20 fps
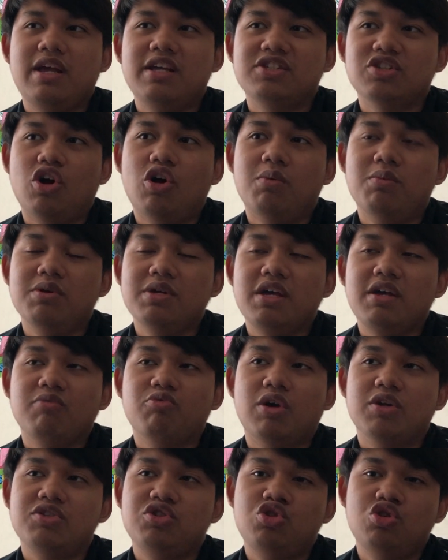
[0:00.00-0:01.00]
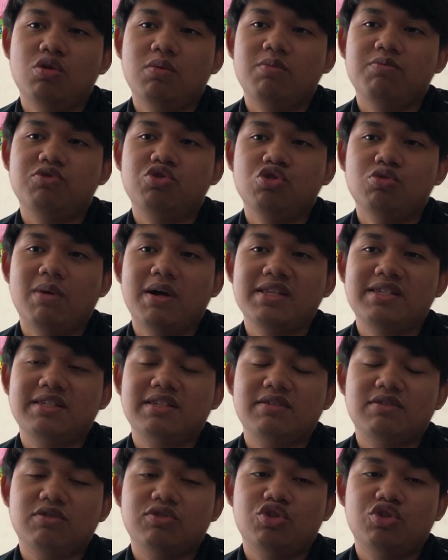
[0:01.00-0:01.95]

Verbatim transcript: It's almost well two two months